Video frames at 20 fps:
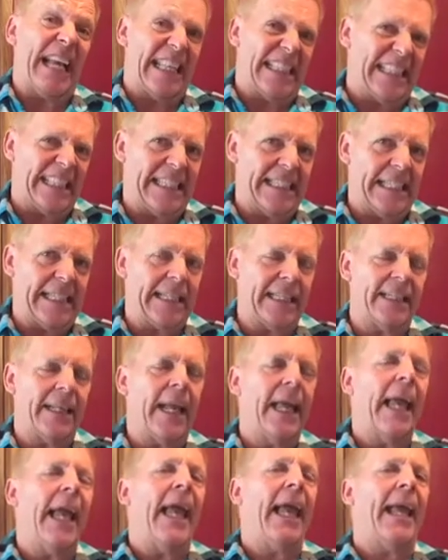as needed.
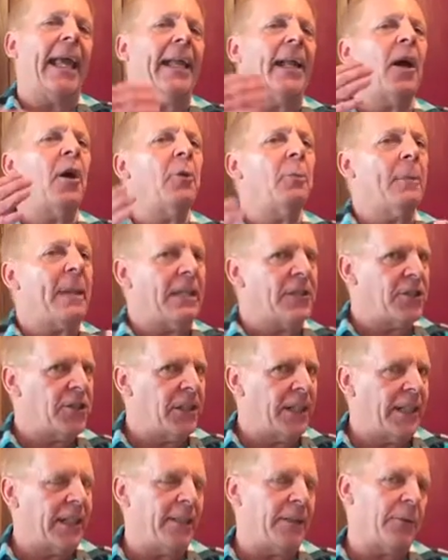And I'll
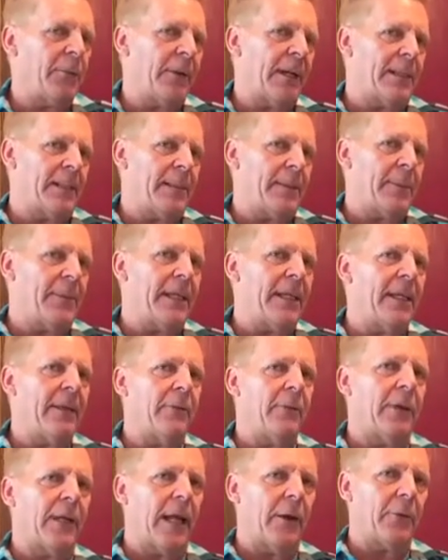mention it in the recipe
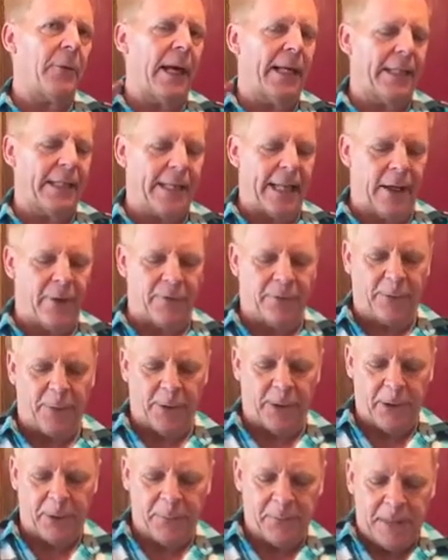when I write it out
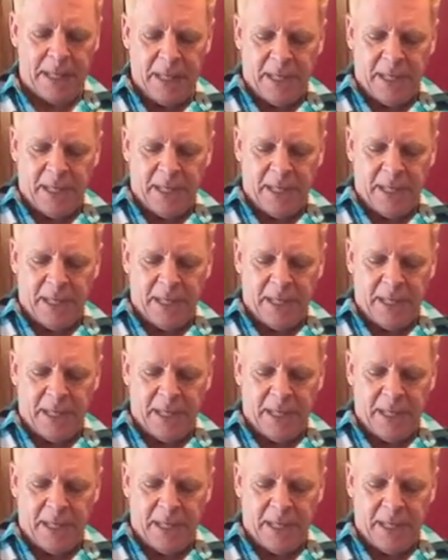for you.